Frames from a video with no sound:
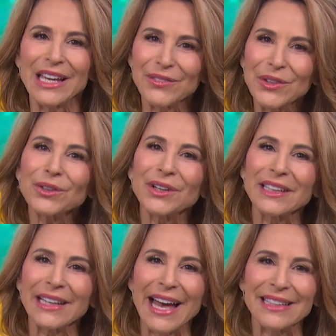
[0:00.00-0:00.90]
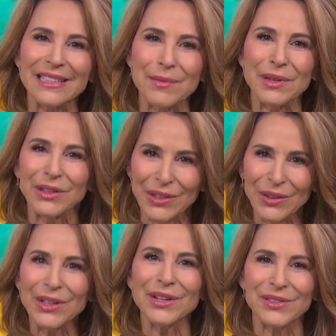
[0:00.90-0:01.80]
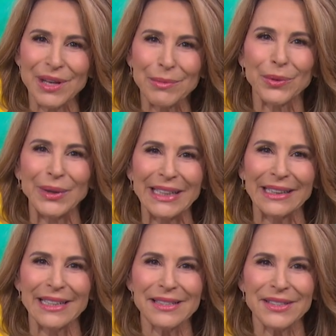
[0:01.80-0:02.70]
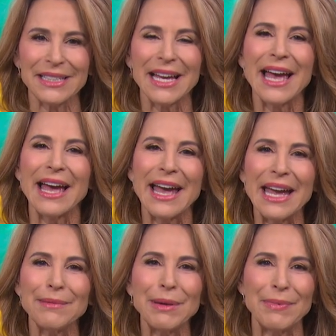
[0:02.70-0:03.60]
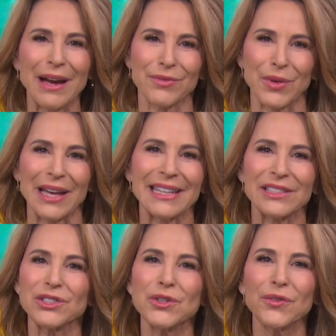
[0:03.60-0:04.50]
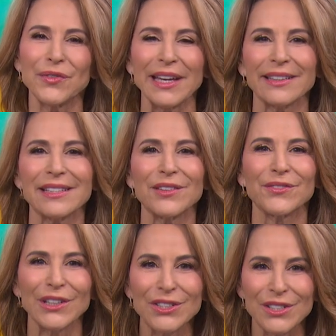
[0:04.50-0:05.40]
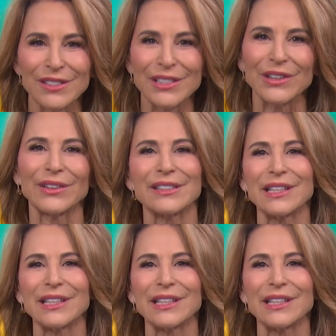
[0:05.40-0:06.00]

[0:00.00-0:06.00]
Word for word: If you're looking to add something new to your summer reading list, Amy Paffrath has a new fantasy fiction series